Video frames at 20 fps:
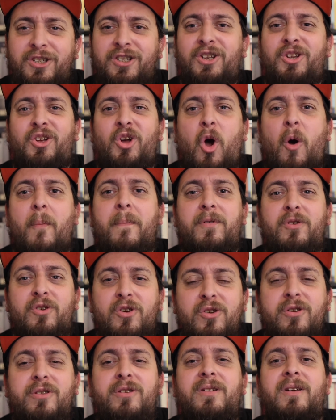just a
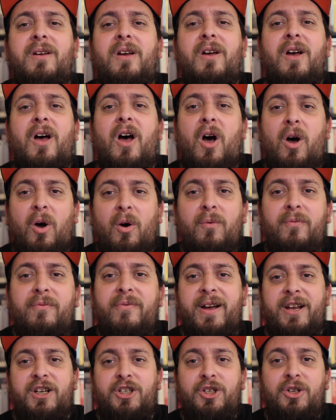good
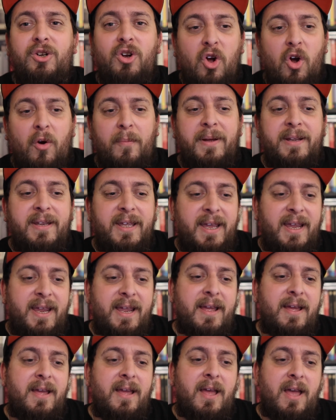old-fashioned
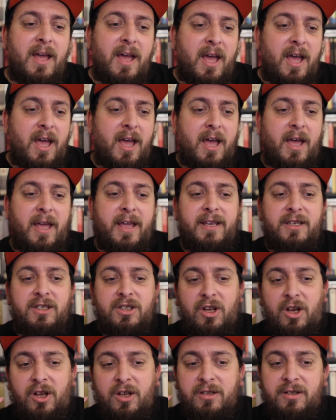comedy. It
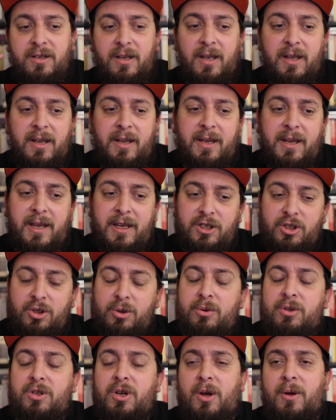stars
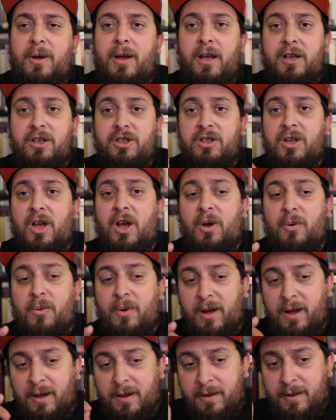Kazuto
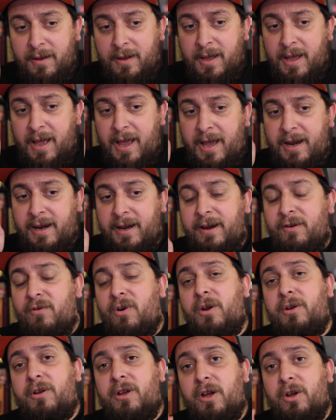Asawa and
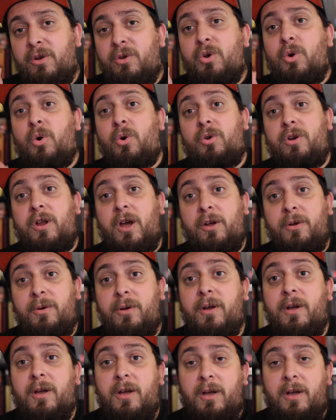Hiroko Kono.